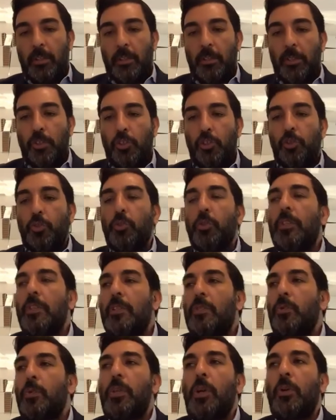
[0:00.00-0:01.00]
The truth
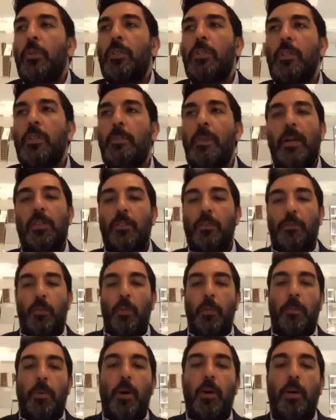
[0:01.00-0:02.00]
is, we know it is about to
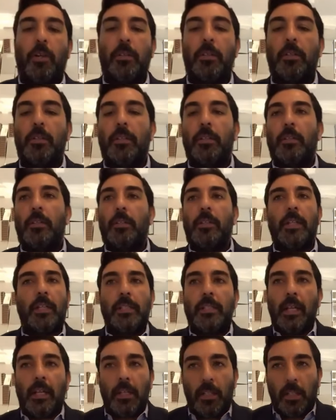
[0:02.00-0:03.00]
fall apart like a
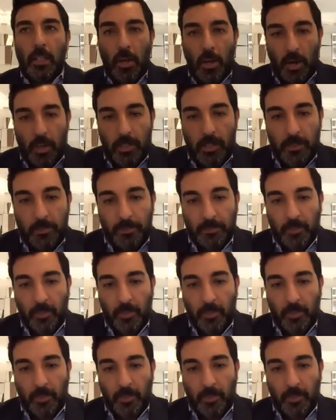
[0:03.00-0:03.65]
deck of cards.